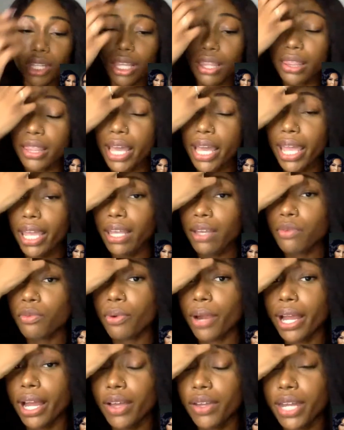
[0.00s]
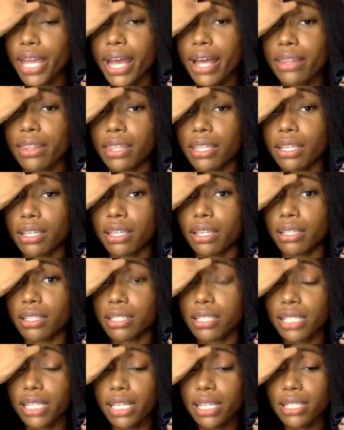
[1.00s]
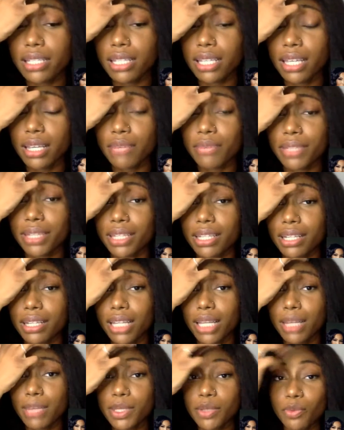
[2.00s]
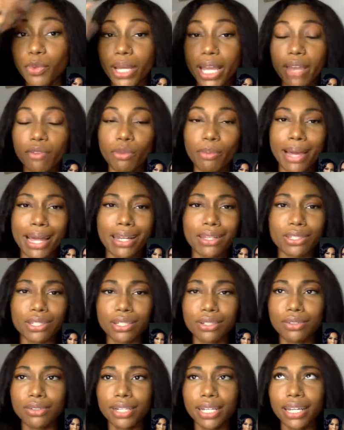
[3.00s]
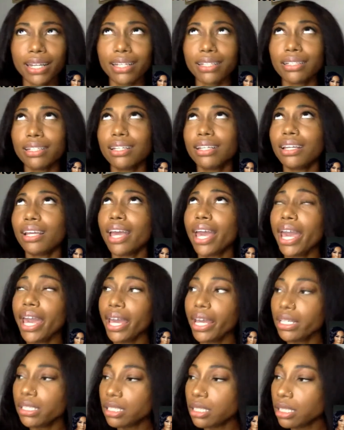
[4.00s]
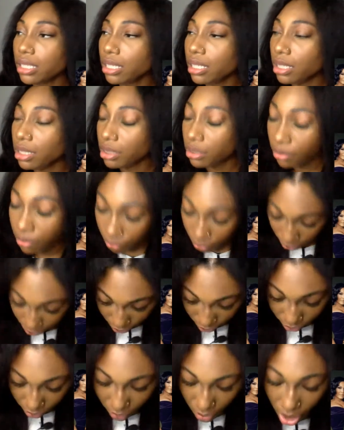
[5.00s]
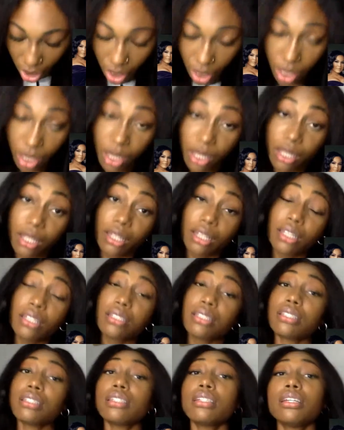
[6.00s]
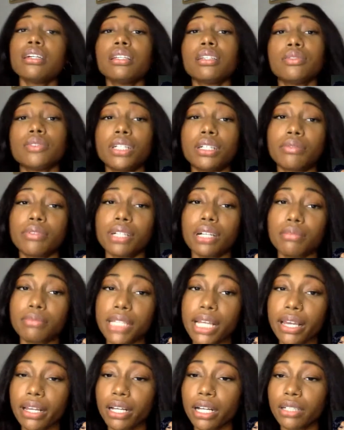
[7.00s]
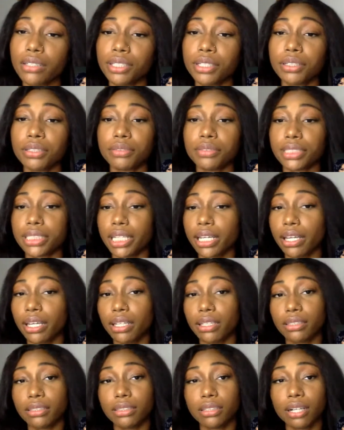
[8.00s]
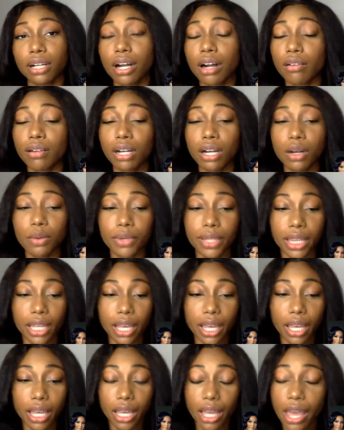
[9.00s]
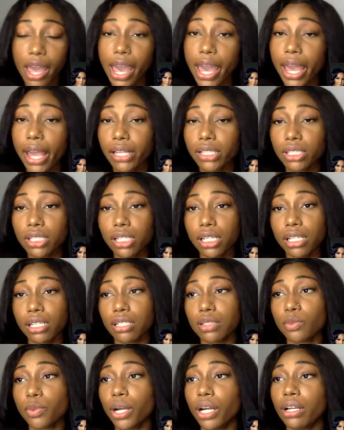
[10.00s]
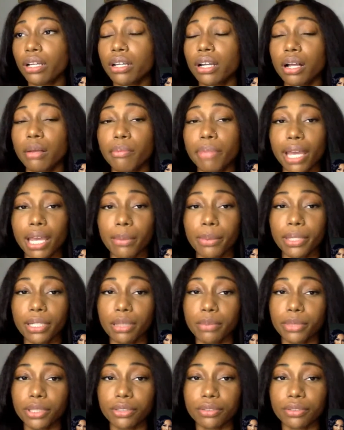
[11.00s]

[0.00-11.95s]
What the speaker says: they round out the season with the clips of what everybody's doing. Ashley, this is another one where I'm like, go on with it. Go on with it. Ashley is working on baby number